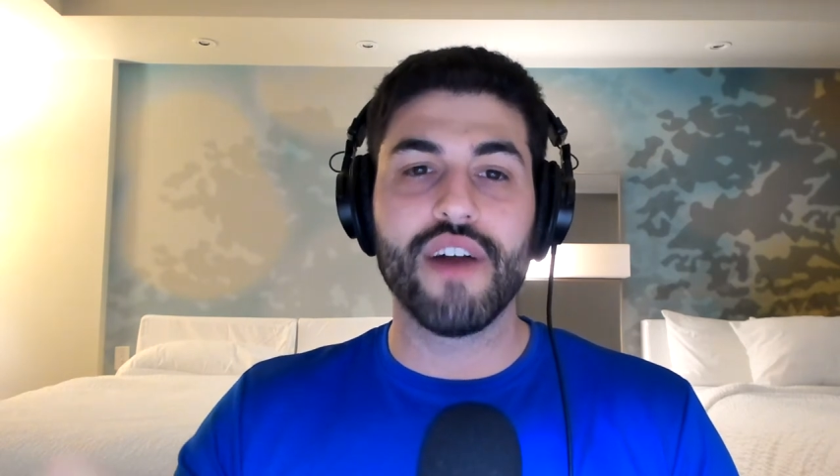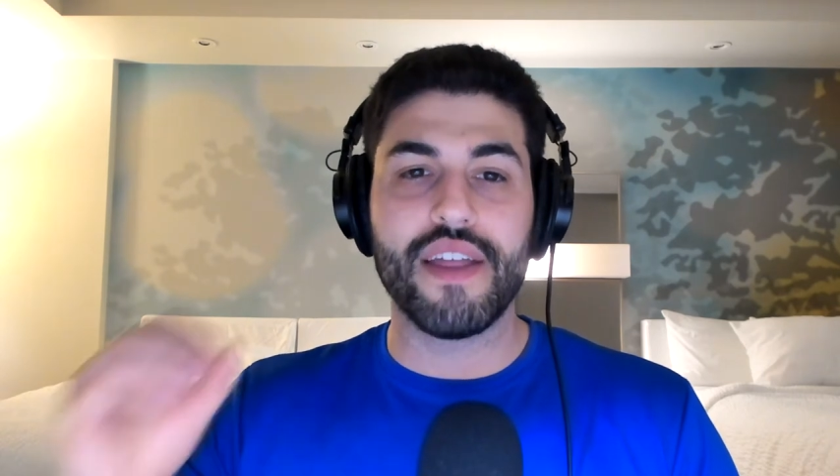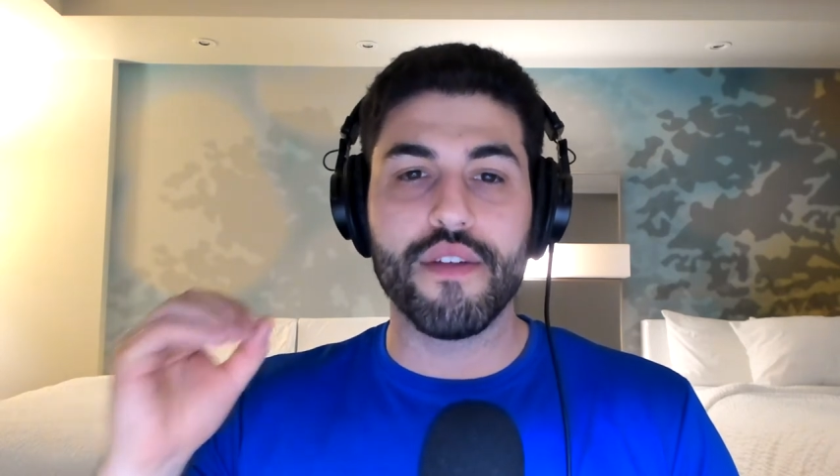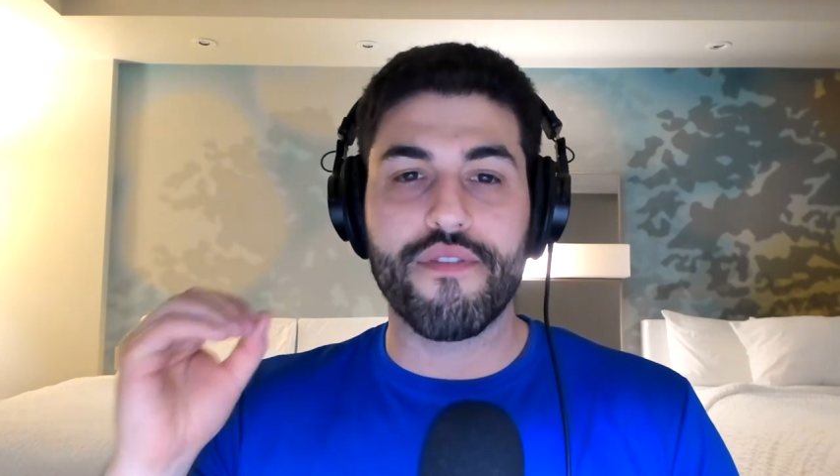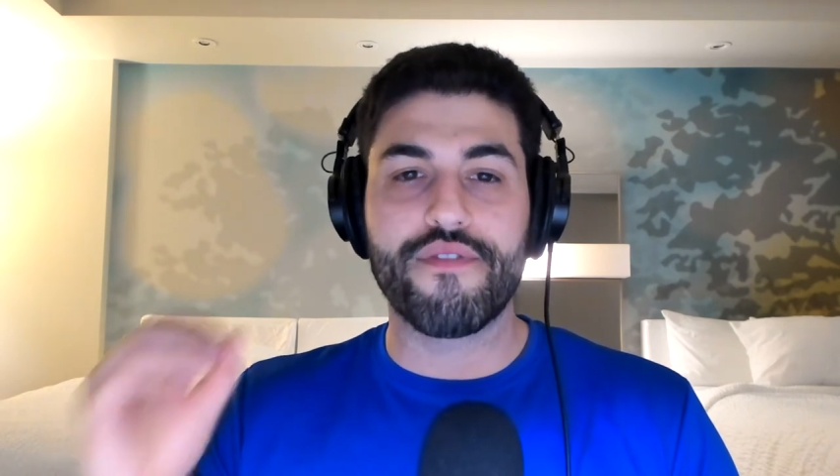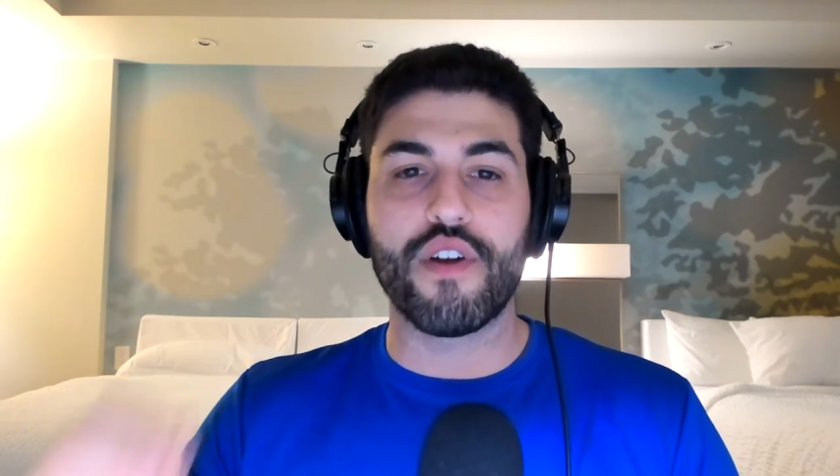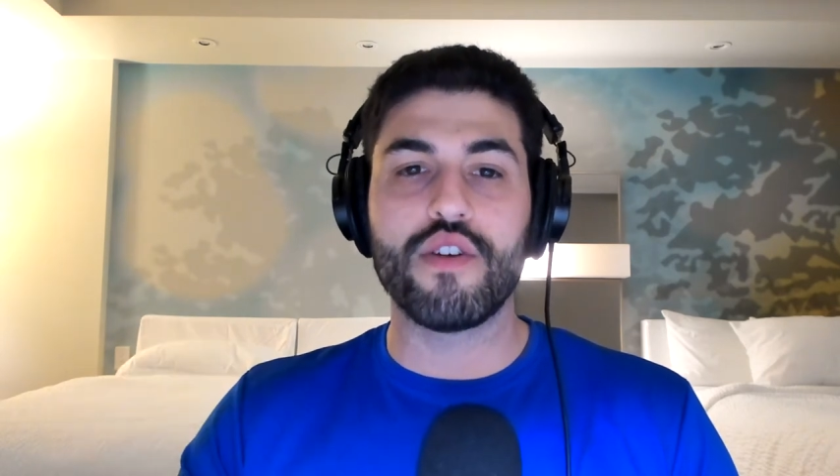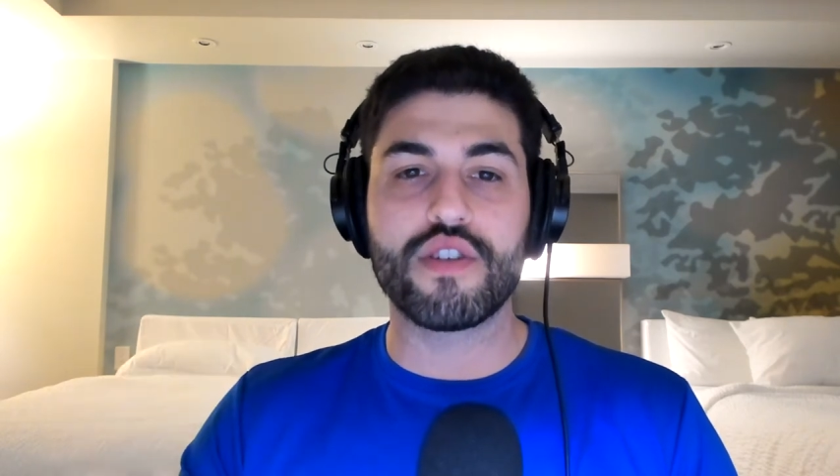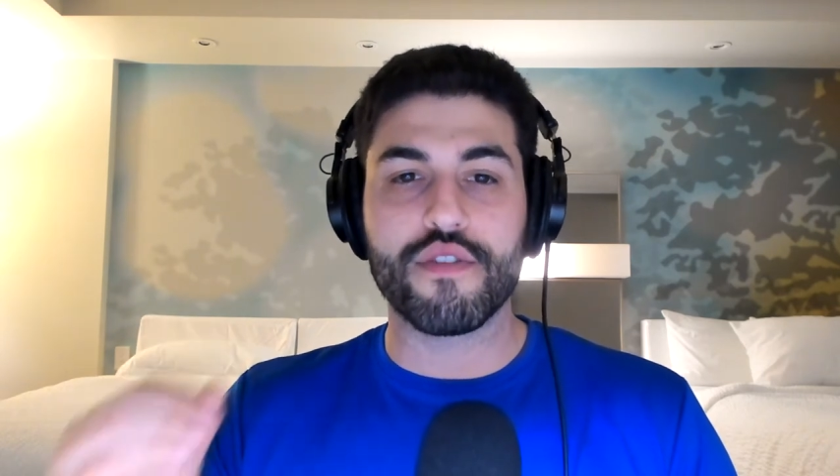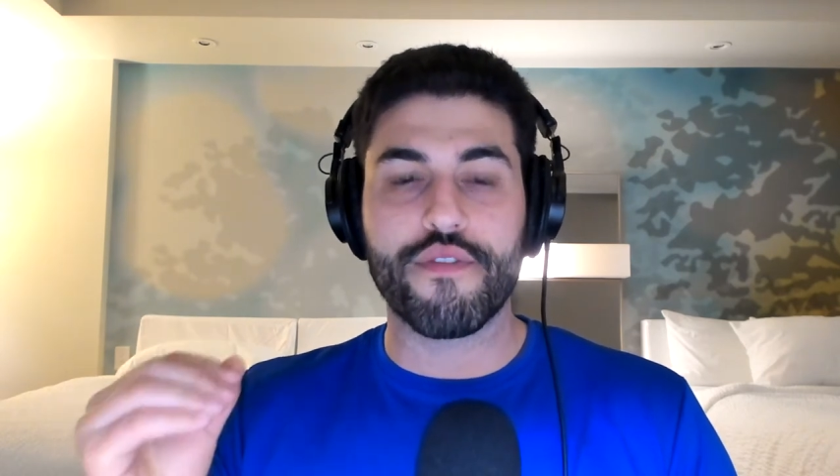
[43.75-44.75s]
and the
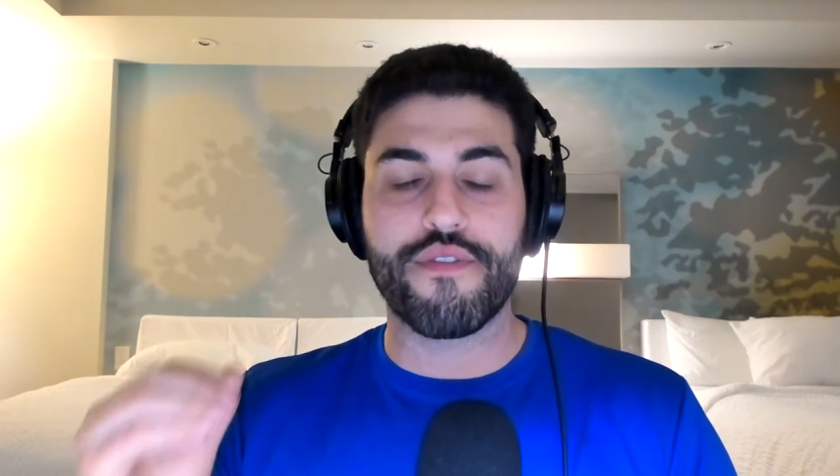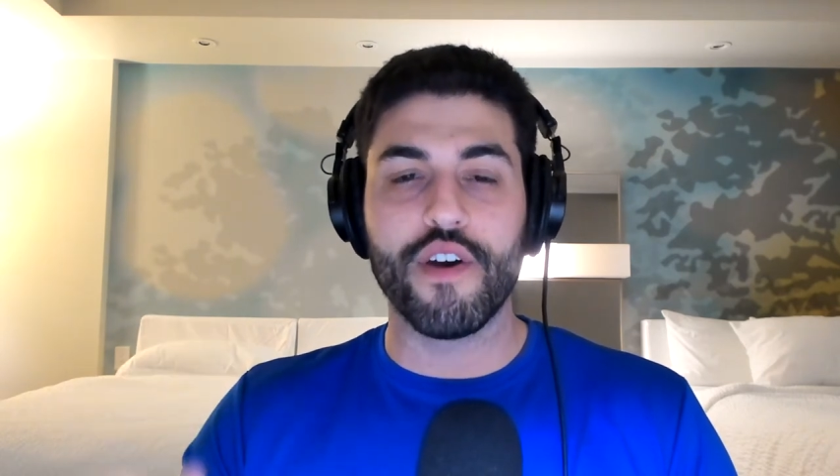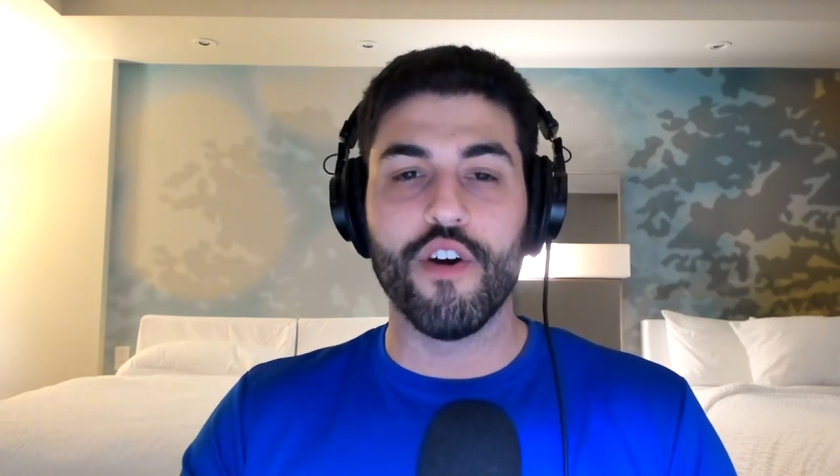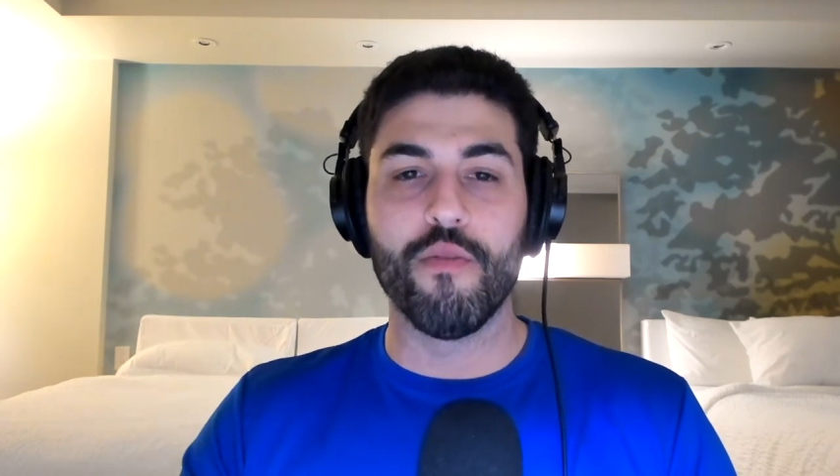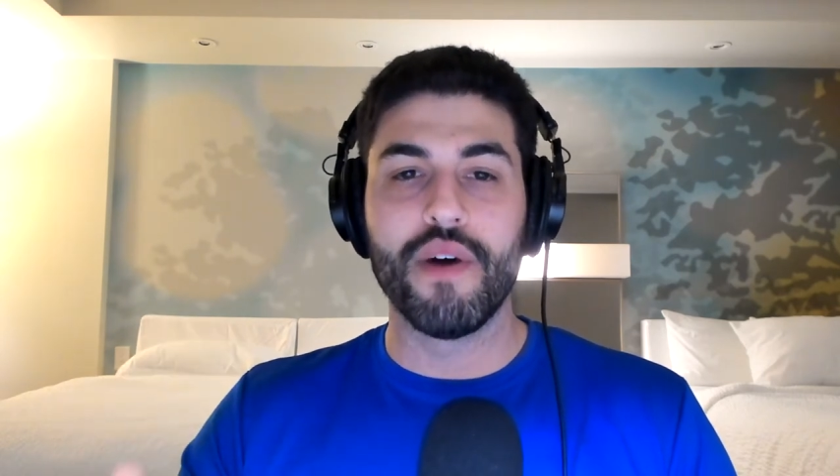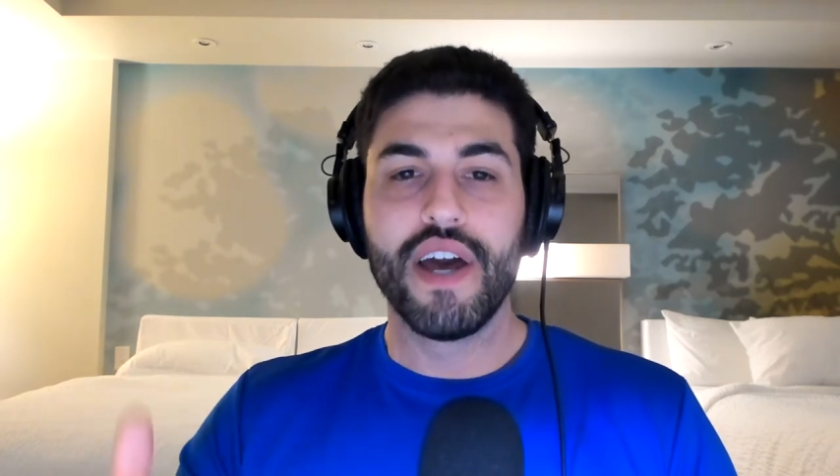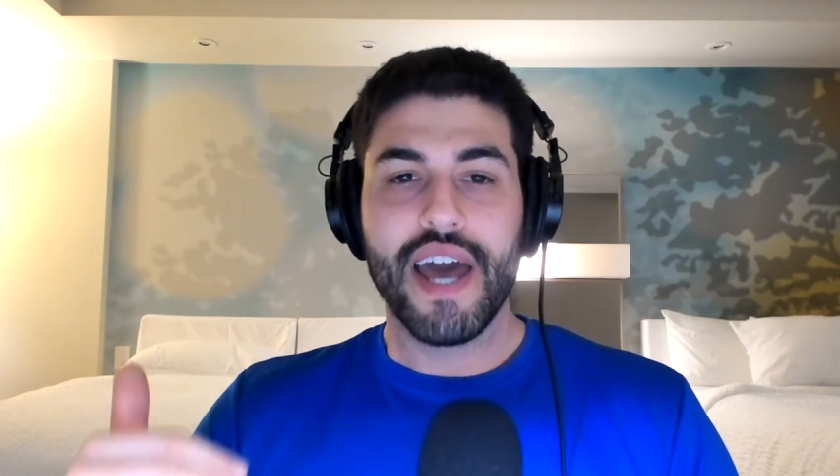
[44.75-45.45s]
first film